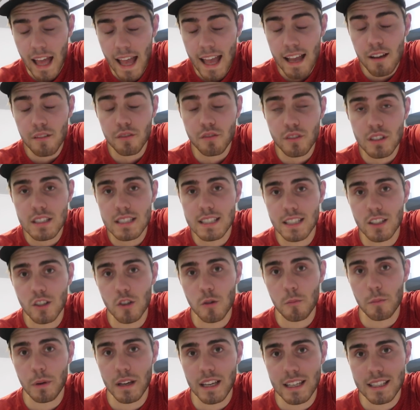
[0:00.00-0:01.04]
every
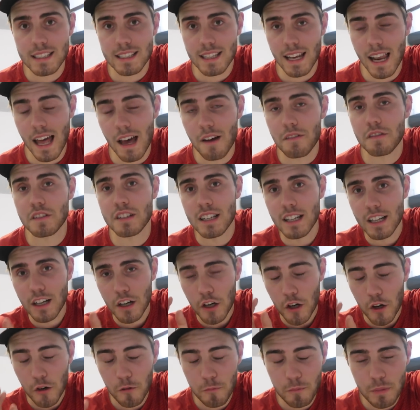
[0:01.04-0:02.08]
single piece left
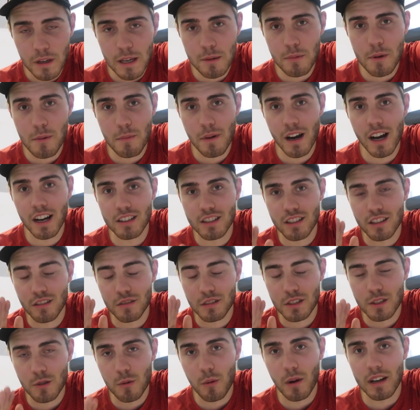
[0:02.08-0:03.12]
of PB merch.
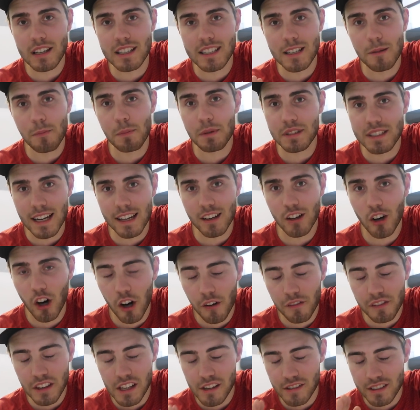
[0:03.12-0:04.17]
There is 20%
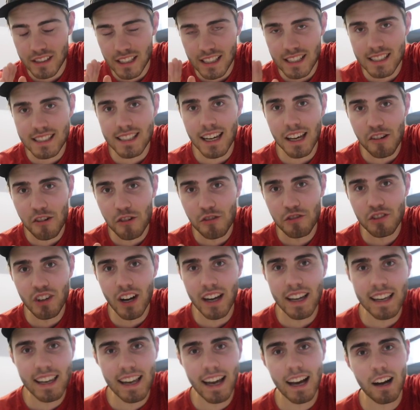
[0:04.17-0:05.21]
off. There is a sale
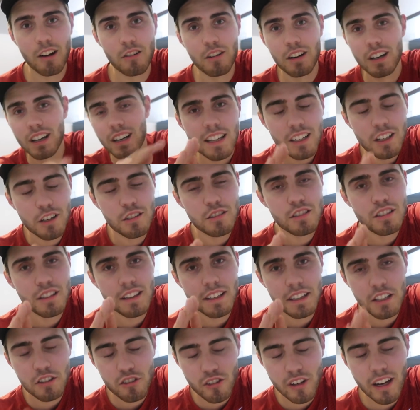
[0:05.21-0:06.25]
right now. Go to
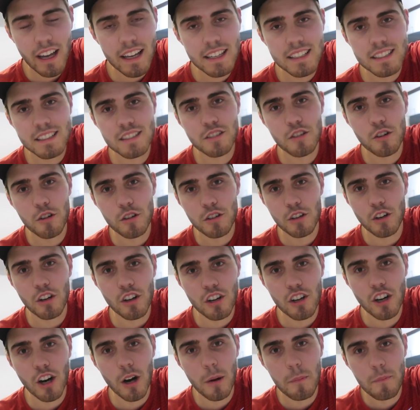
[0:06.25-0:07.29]

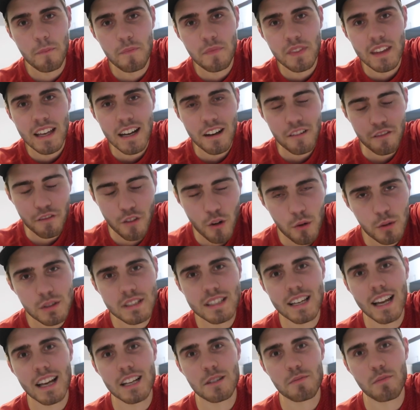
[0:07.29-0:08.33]

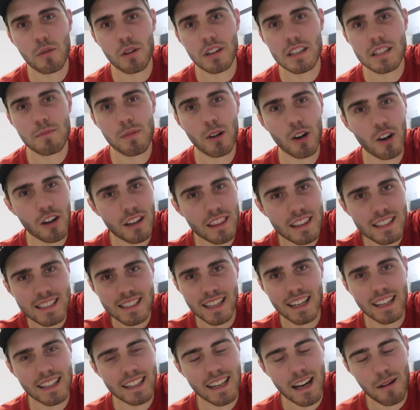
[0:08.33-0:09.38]
thecreatorstore.com/pointlessblog. There's
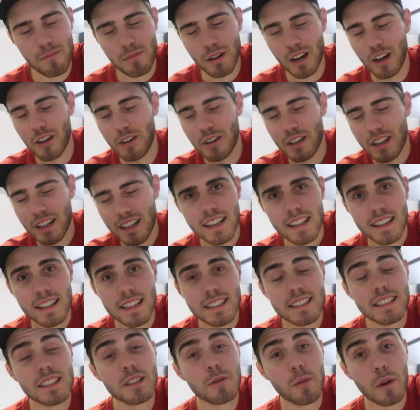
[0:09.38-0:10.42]
a link down below.
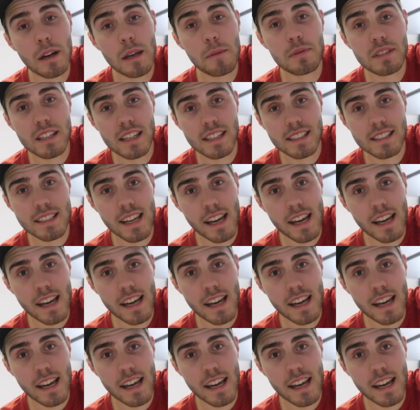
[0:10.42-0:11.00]
There's a 20%